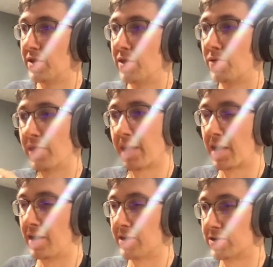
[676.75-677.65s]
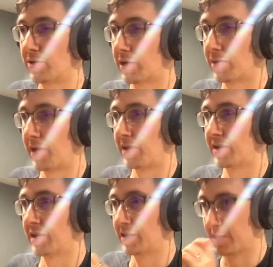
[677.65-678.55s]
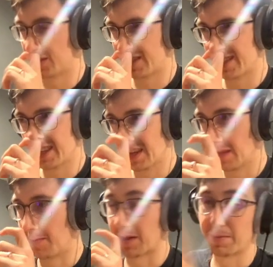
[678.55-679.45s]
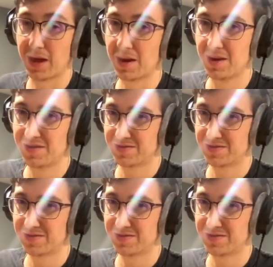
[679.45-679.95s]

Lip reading: The one thing I also recommend is you make it paid.